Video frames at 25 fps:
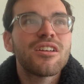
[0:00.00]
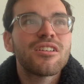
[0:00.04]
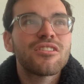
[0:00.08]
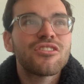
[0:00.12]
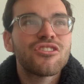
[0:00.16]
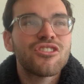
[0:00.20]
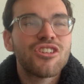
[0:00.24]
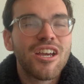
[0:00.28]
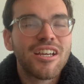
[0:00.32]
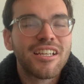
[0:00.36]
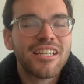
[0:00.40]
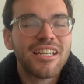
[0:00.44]

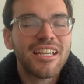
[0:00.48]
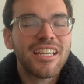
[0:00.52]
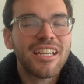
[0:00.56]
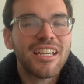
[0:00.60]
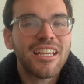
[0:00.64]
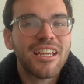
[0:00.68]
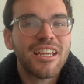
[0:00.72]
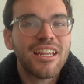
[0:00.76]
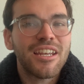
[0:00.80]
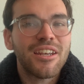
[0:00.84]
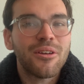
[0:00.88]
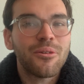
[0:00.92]
checking
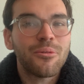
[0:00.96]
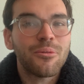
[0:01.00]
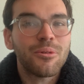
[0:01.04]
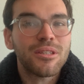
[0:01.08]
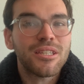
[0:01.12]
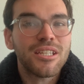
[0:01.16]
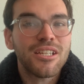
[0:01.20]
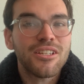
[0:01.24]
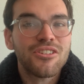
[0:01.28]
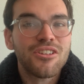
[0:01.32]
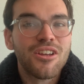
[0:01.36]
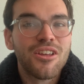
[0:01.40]
in with
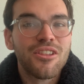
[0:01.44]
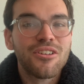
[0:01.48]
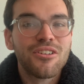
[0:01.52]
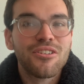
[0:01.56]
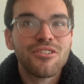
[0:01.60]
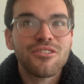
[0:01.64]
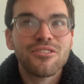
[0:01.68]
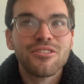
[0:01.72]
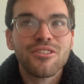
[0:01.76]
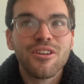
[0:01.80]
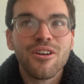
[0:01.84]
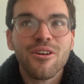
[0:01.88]
each other.
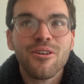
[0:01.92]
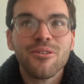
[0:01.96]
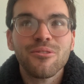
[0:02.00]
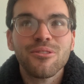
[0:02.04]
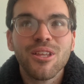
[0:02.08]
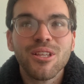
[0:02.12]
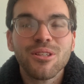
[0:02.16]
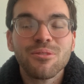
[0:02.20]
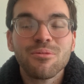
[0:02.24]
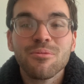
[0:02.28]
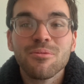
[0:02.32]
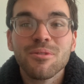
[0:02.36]
So
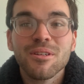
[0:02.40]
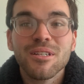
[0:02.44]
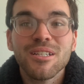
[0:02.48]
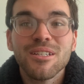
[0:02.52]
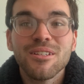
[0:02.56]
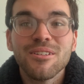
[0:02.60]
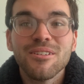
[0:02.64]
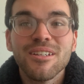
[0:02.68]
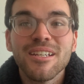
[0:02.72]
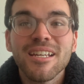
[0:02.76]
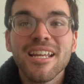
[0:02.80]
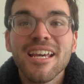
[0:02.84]
that's what we're gonna
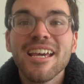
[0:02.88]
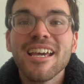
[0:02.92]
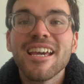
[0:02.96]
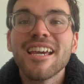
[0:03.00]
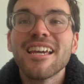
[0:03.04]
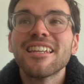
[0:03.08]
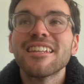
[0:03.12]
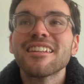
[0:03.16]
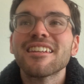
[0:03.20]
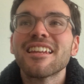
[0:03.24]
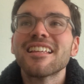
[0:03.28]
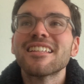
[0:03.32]
do
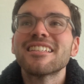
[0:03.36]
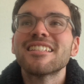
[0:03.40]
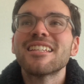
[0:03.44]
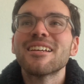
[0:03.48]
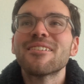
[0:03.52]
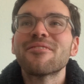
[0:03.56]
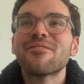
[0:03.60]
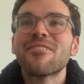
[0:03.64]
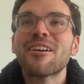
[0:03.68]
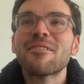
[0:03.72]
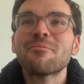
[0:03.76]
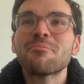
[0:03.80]
today. Let's
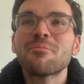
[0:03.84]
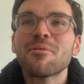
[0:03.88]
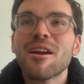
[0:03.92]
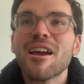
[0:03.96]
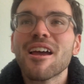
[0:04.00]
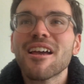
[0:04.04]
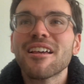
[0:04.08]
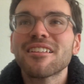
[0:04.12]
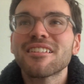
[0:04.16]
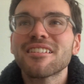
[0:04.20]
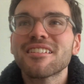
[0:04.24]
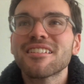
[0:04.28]
take 5
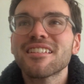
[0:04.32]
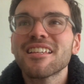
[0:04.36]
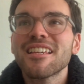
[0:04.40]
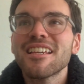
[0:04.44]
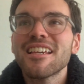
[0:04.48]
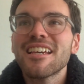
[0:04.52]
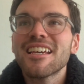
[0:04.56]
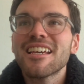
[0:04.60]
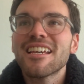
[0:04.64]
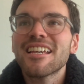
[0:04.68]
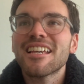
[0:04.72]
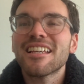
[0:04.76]
breaths.
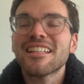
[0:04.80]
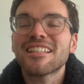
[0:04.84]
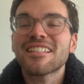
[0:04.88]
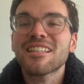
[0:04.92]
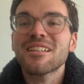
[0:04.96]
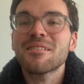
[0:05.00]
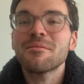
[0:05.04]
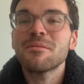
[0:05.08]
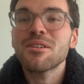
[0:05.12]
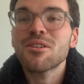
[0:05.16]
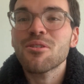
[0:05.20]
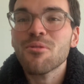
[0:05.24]
It's
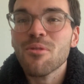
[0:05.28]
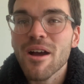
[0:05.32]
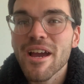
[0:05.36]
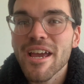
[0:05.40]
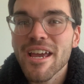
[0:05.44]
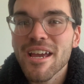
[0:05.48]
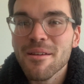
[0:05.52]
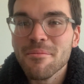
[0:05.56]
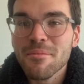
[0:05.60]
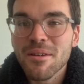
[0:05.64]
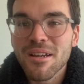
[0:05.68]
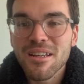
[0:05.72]
gonna be
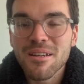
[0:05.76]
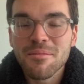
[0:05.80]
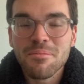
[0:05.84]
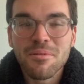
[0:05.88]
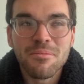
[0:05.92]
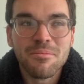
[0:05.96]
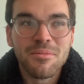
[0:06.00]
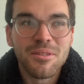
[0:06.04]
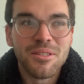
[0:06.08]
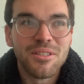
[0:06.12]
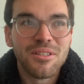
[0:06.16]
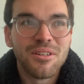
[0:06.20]
quiet. I'm not gonna
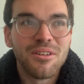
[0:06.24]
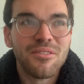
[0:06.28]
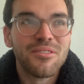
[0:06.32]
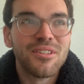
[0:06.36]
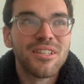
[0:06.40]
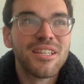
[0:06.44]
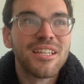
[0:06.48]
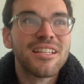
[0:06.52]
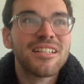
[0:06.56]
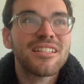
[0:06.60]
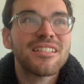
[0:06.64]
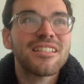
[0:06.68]
put music over
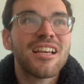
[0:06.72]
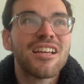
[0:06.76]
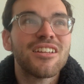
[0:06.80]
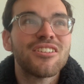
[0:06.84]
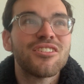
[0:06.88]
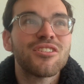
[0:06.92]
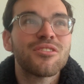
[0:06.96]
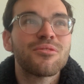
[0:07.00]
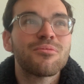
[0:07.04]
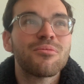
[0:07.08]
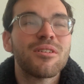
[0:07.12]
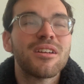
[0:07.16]
this. I
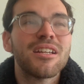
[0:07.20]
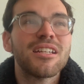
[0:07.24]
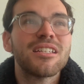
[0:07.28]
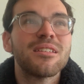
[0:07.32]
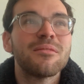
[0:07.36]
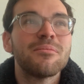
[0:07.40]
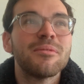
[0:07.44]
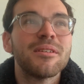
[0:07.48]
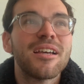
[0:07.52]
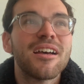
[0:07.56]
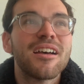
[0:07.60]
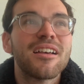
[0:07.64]
just want it to
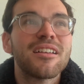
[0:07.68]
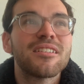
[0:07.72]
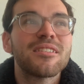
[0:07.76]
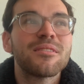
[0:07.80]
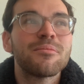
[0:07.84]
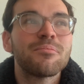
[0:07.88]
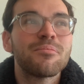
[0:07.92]
be us